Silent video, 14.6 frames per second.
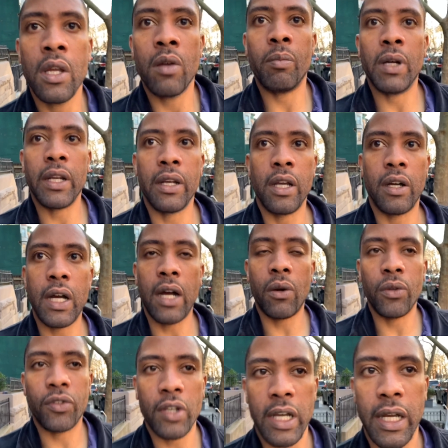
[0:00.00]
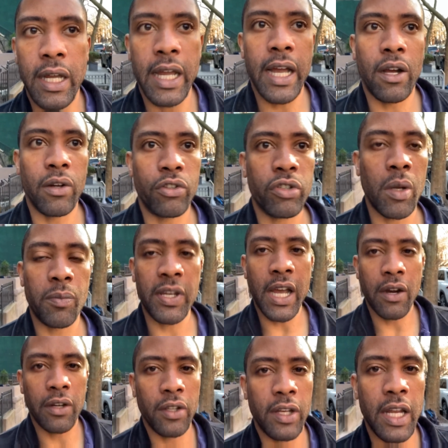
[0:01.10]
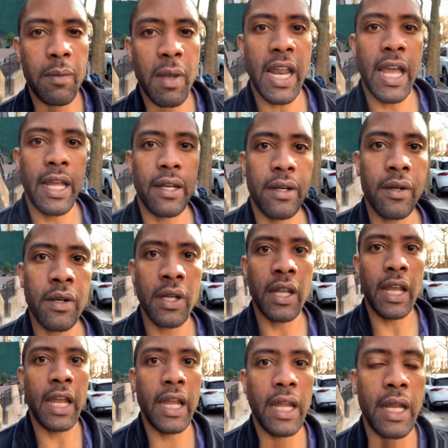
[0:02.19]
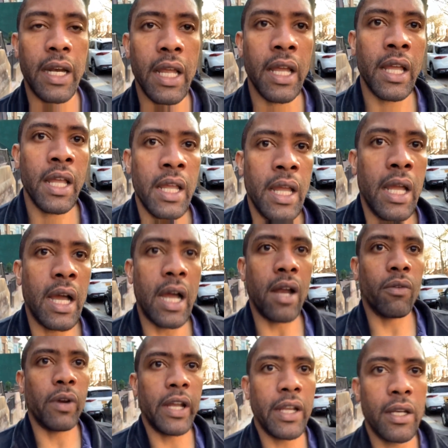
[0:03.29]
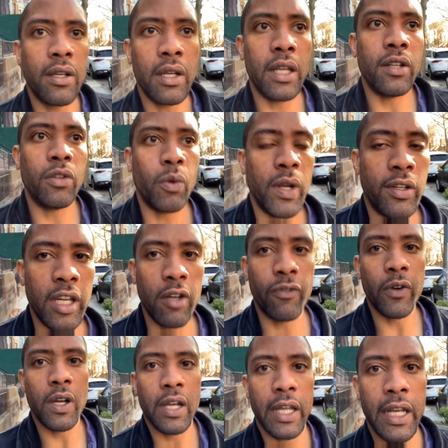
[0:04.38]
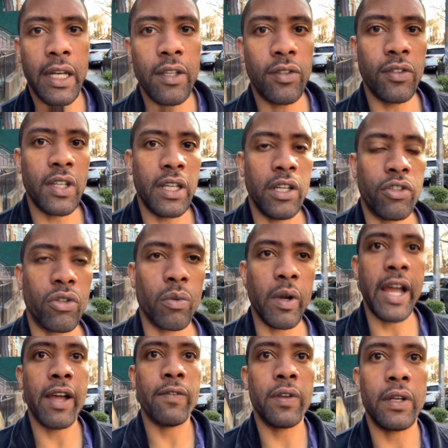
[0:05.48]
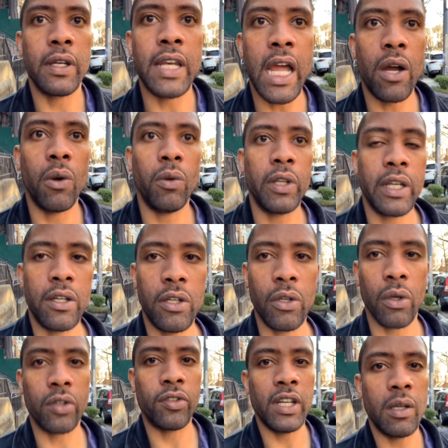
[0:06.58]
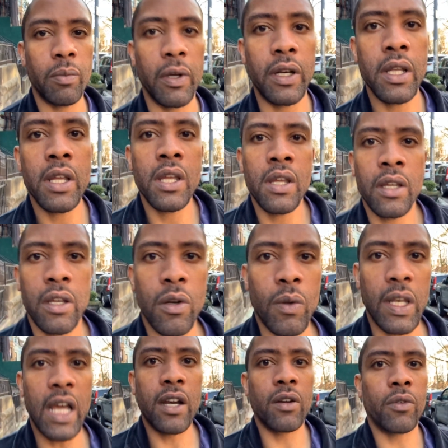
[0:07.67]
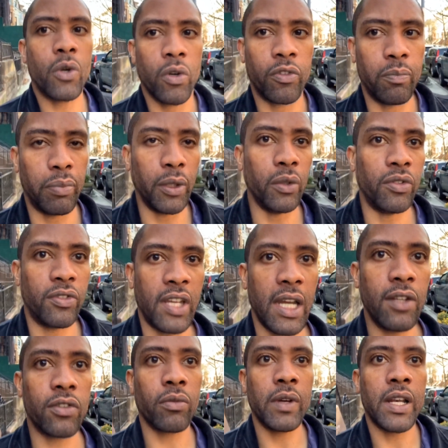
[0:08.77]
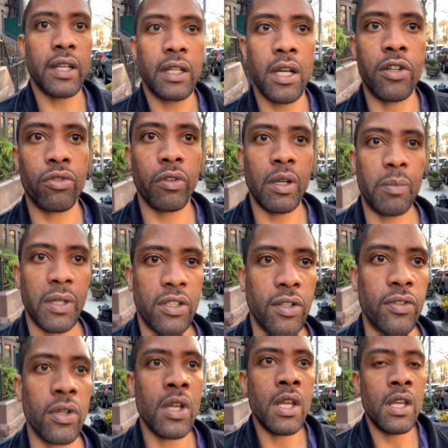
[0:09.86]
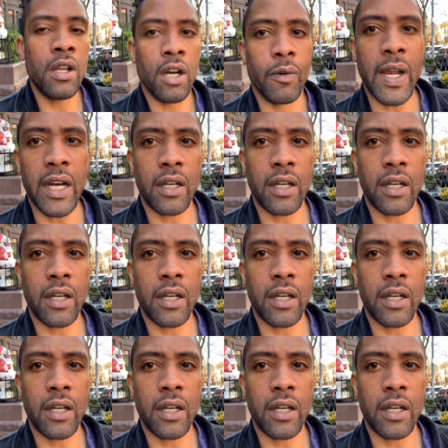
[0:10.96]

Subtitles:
But no, I was out at Trump Tower the other day in Manhattan, and I ran into Antifa. And this is an issue we're having not only in New York City, but you know, a lot of course, blue states around the country, but just around the